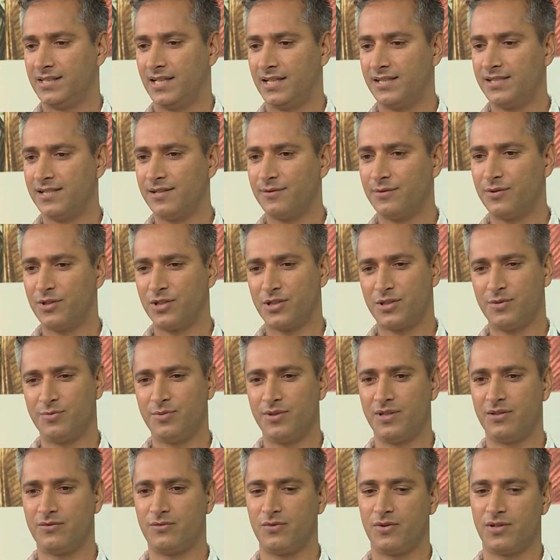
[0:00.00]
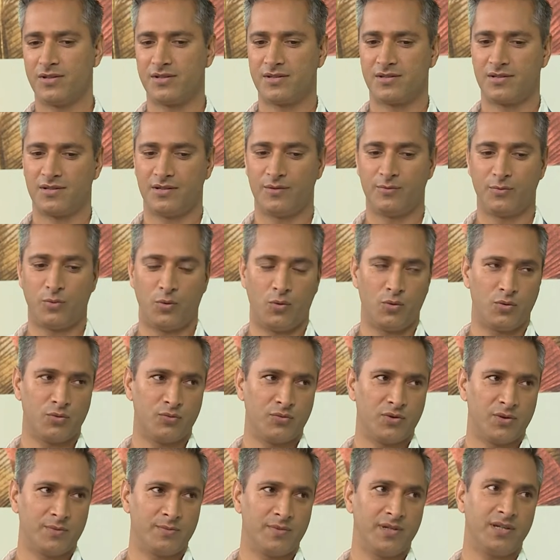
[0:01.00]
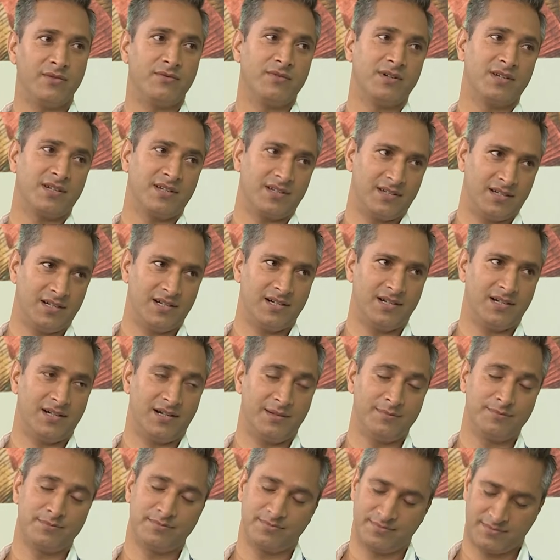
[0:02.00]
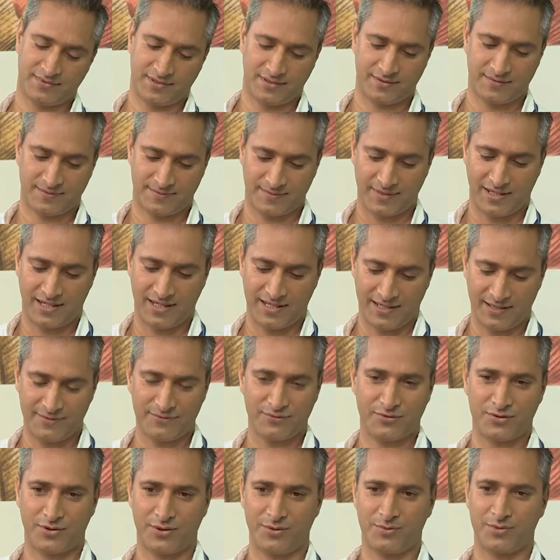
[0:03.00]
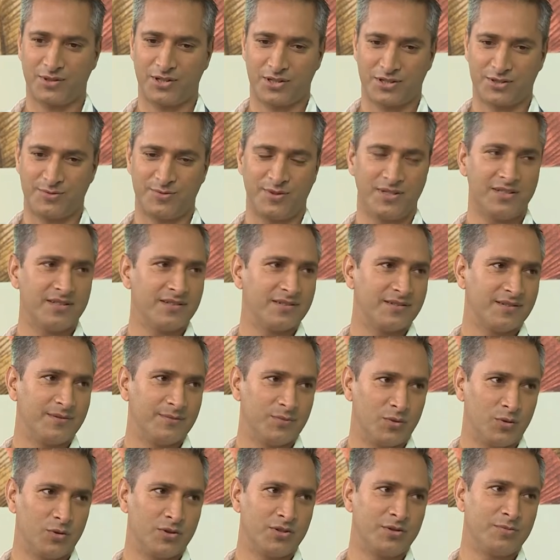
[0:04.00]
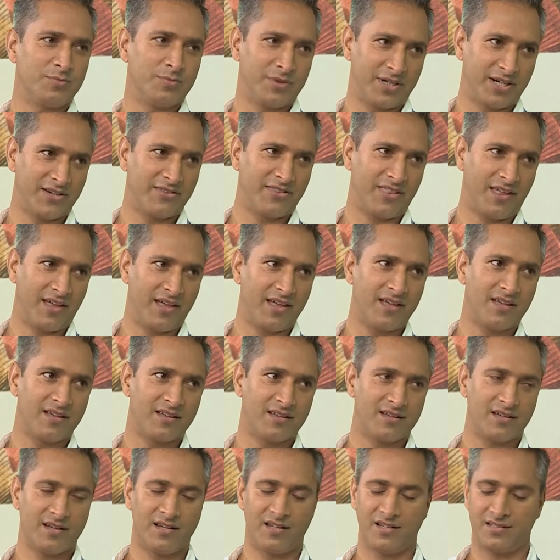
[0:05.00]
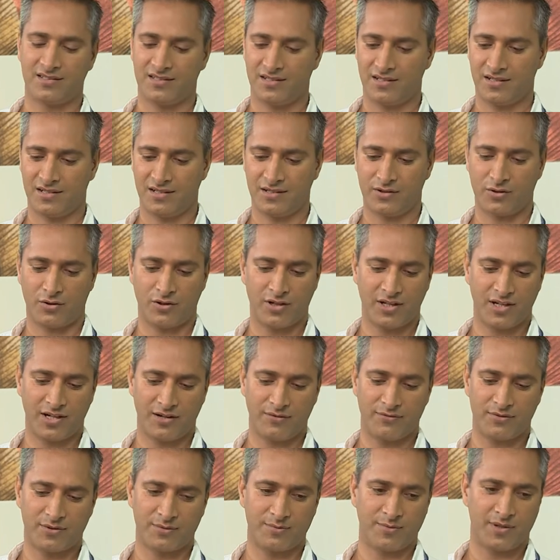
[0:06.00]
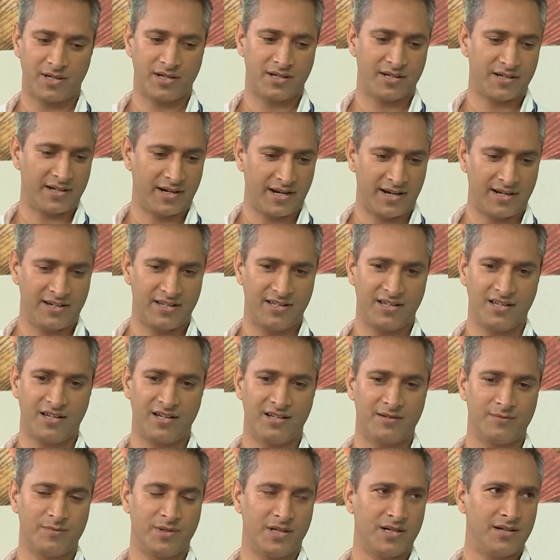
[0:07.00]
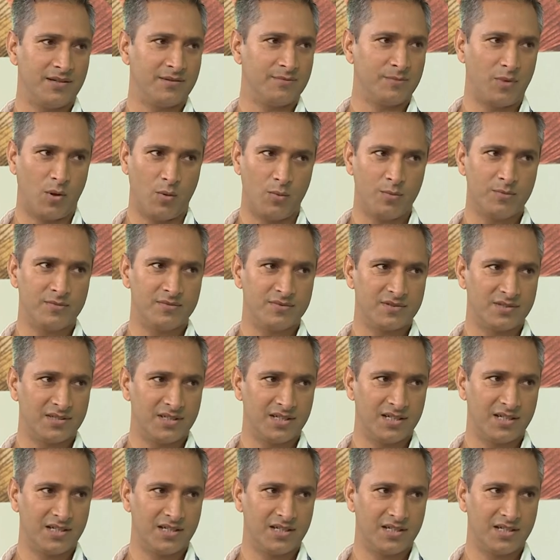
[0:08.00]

Taste of Kashmir was born with me when uh, I'm, I am from Kashmir, born and bred there. And uh, growing up with my granny and my mom,